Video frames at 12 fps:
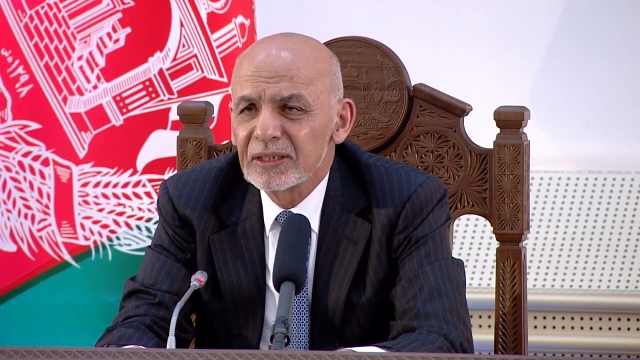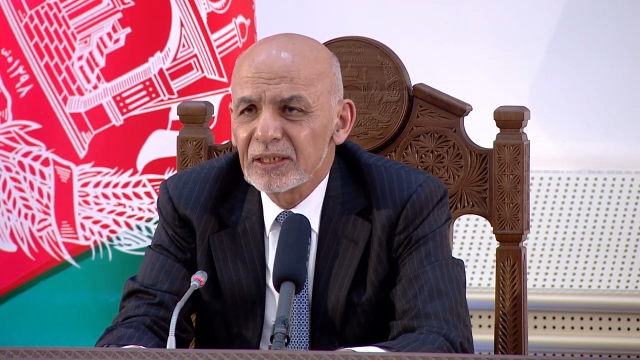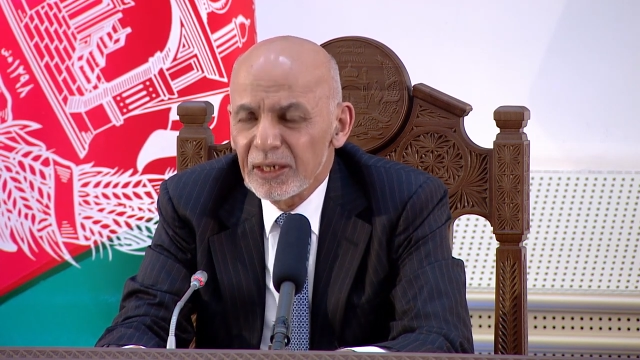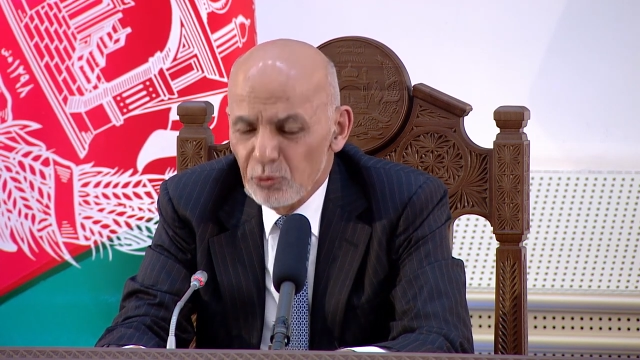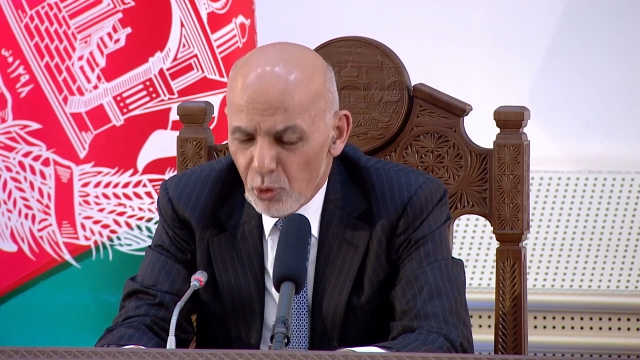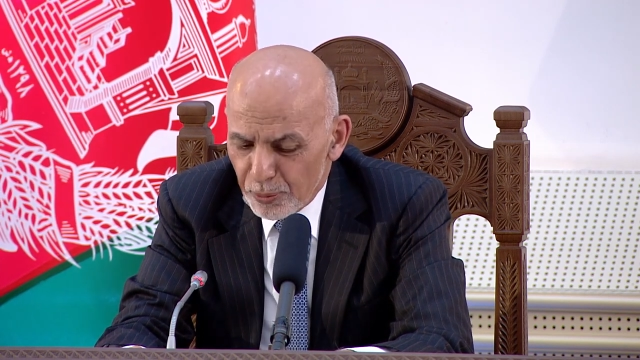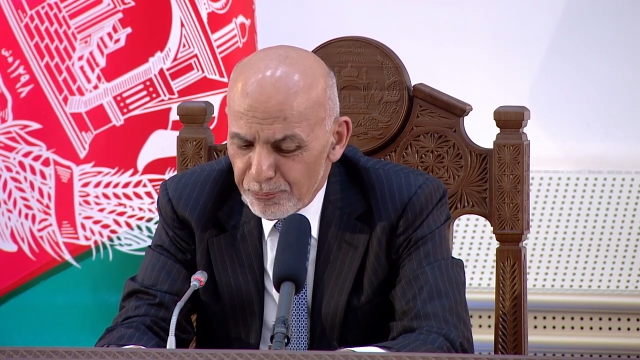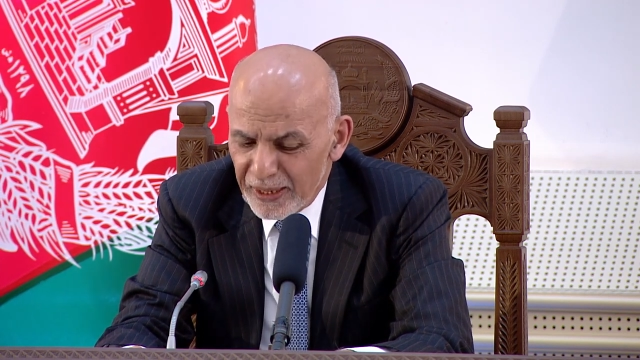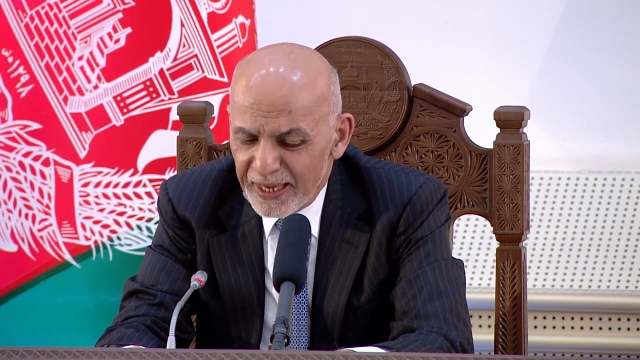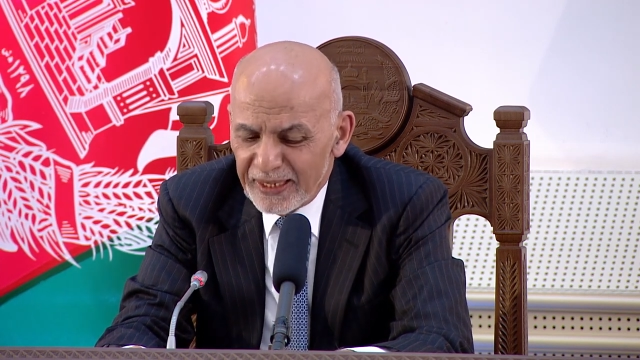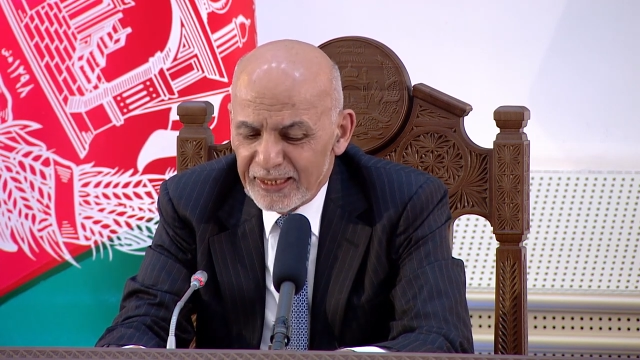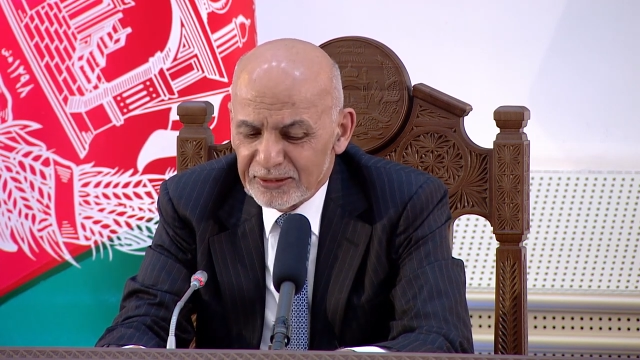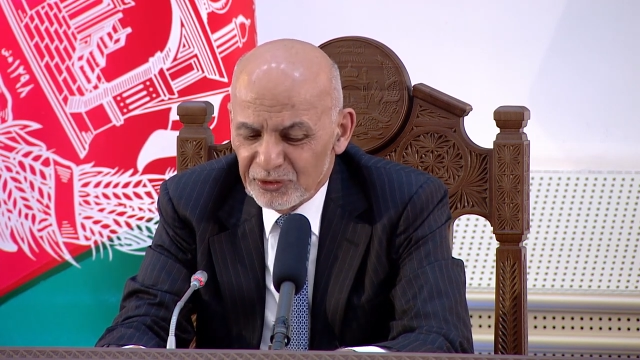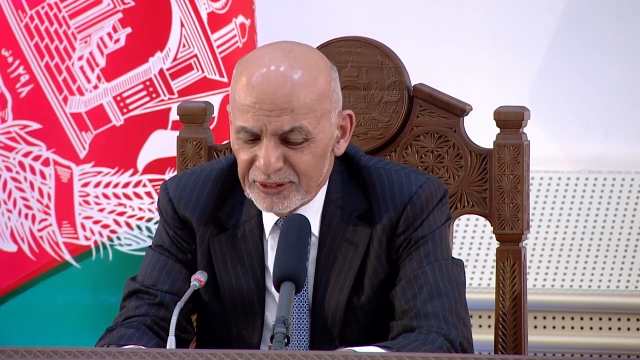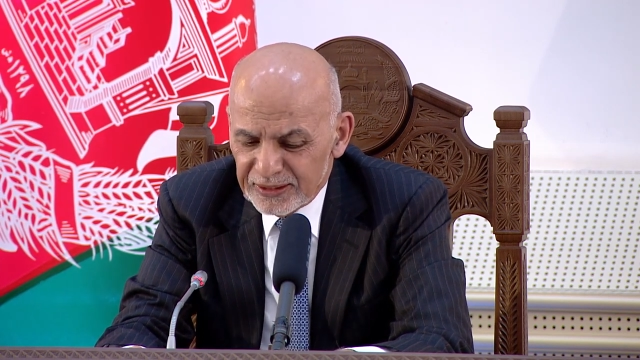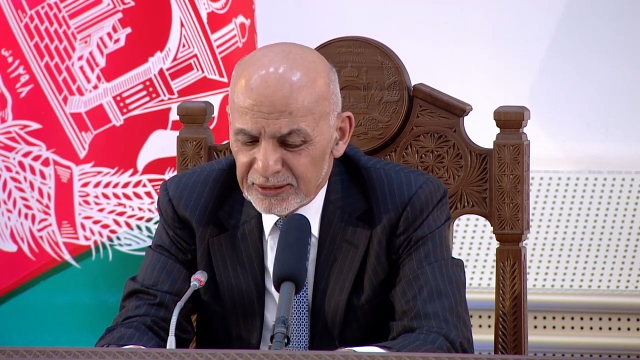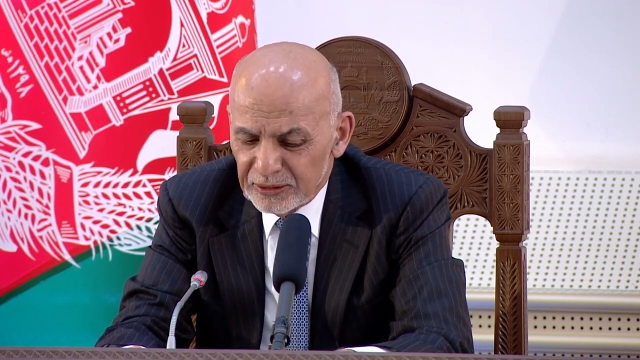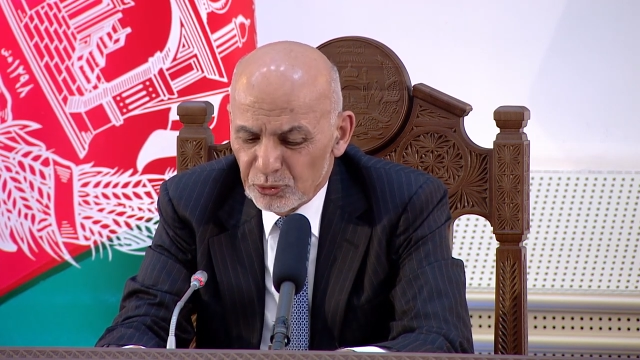and who are playing a
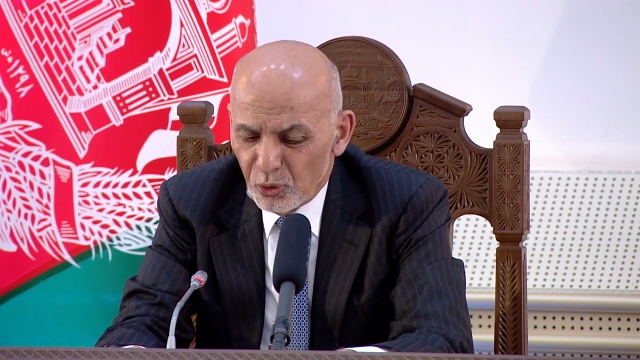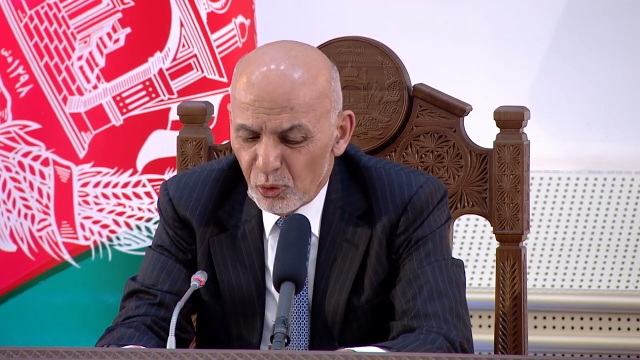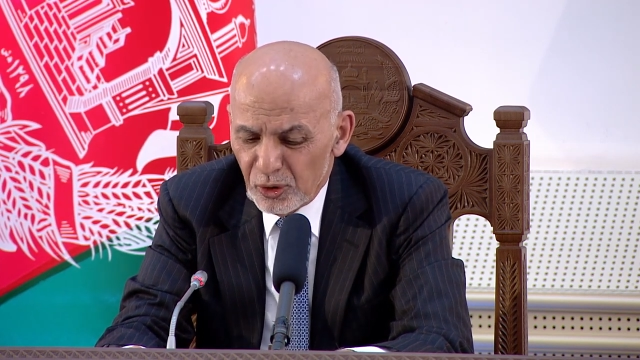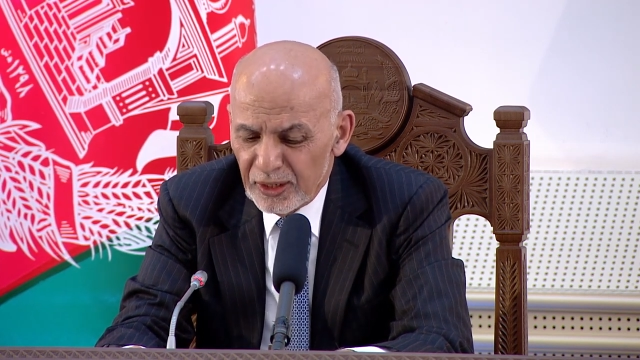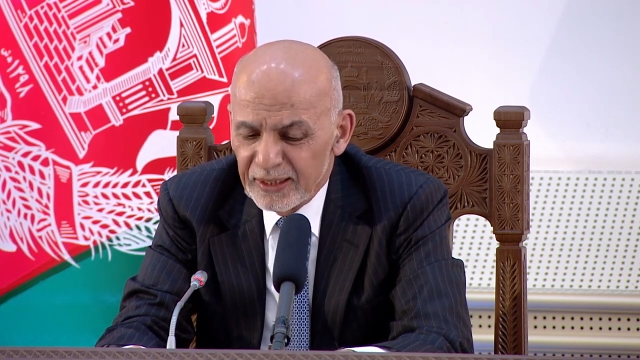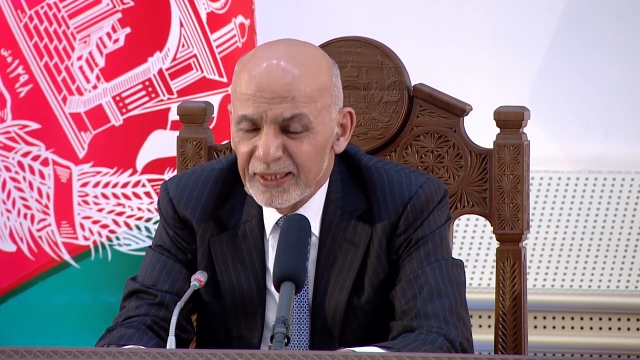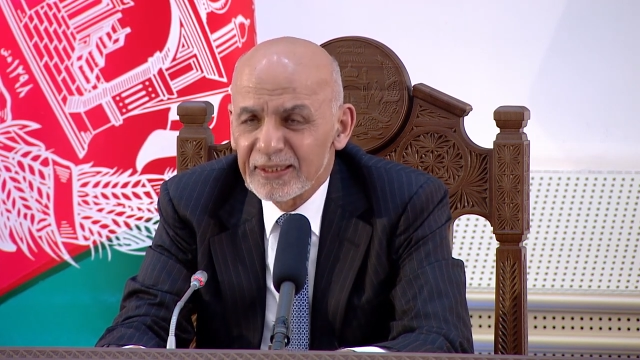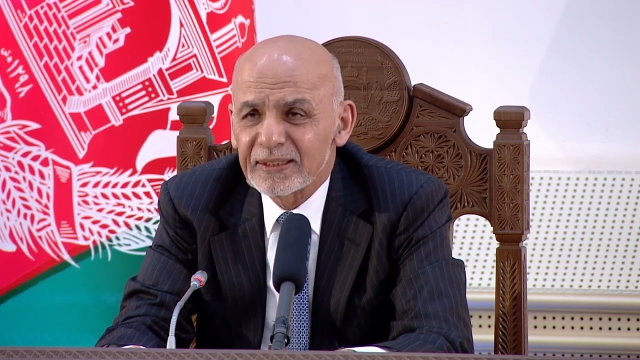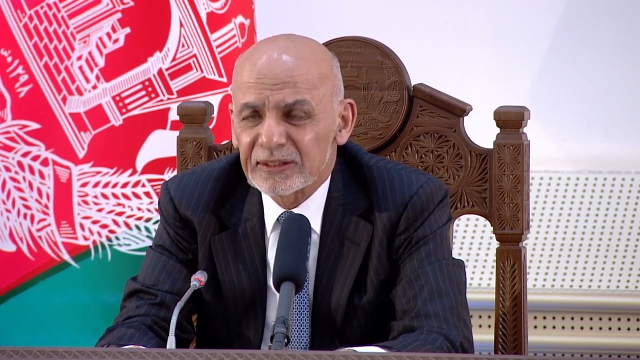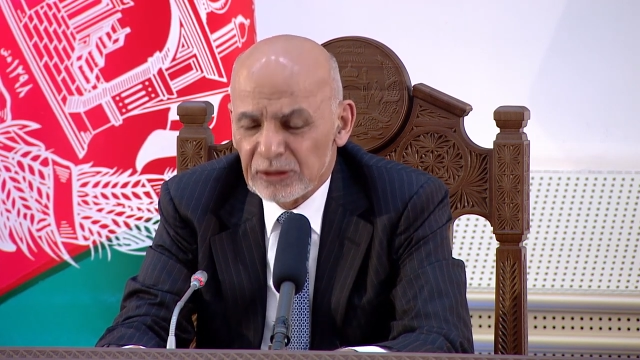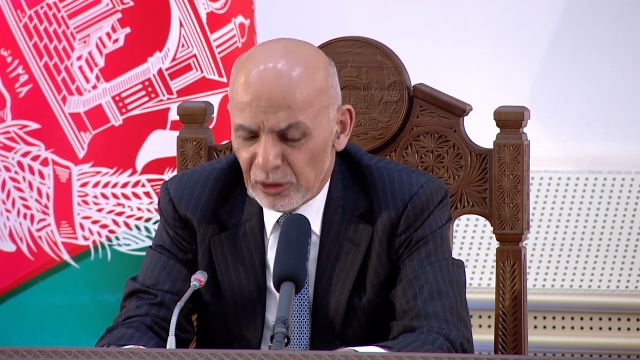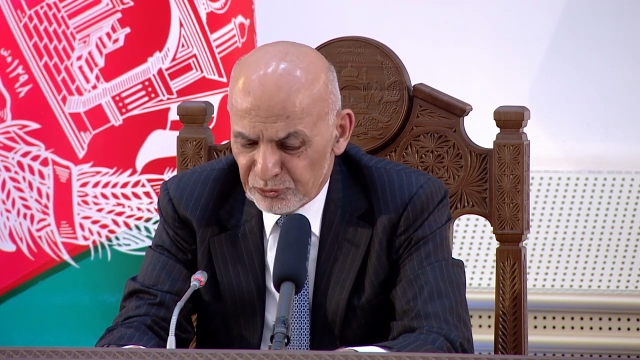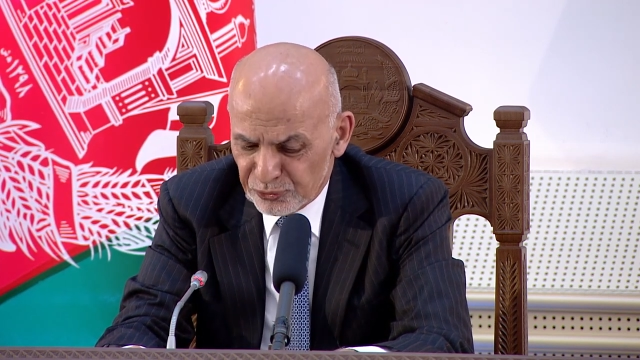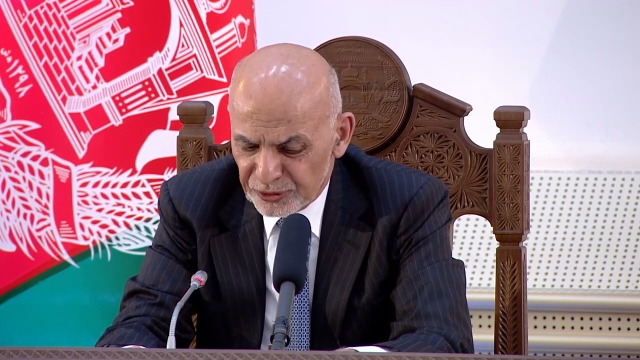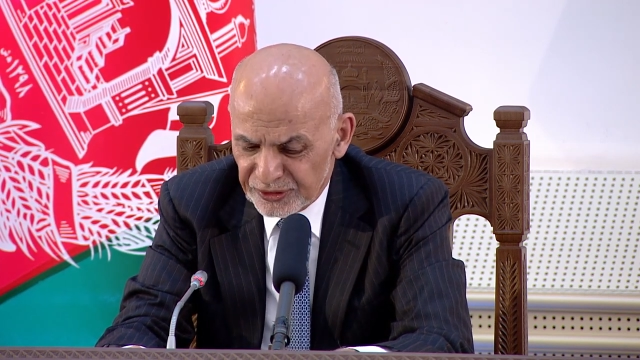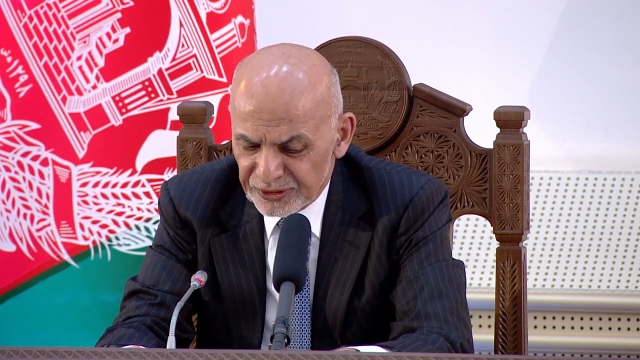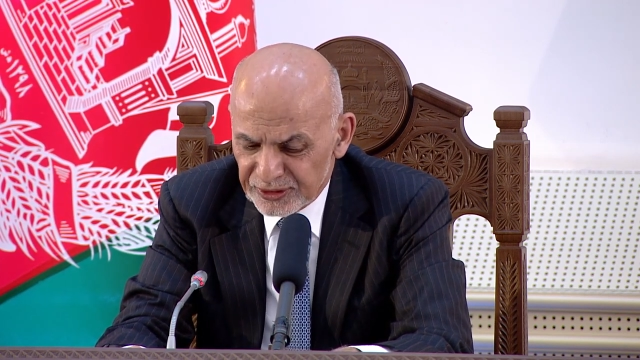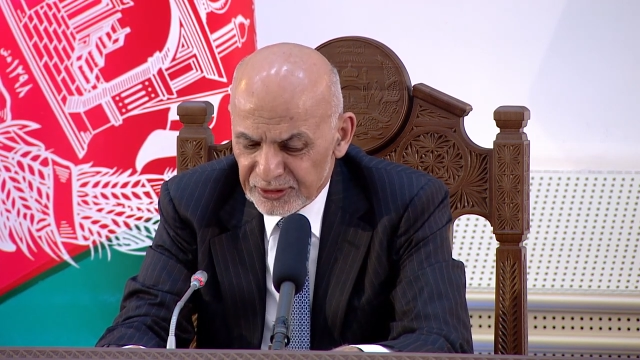critical role in this
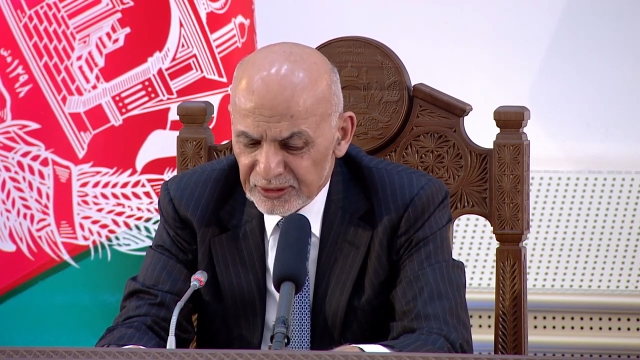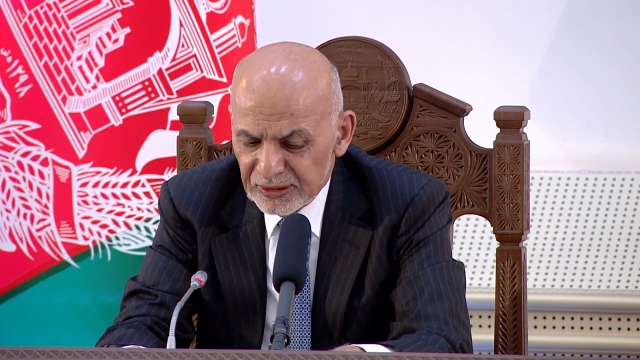conference.